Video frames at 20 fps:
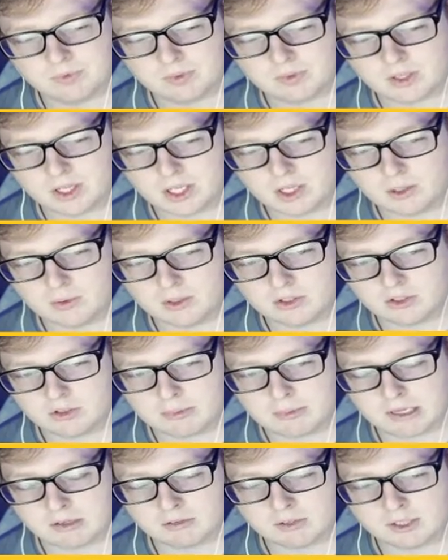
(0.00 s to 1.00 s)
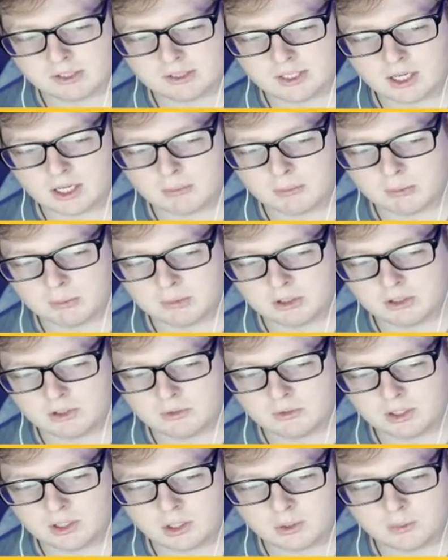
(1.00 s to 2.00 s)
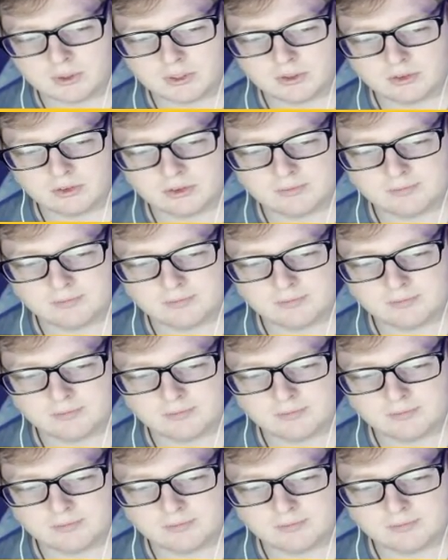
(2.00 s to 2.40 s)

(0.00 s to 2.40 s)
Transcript: I know it doesn't matter like that, but I'm going to do it anyways.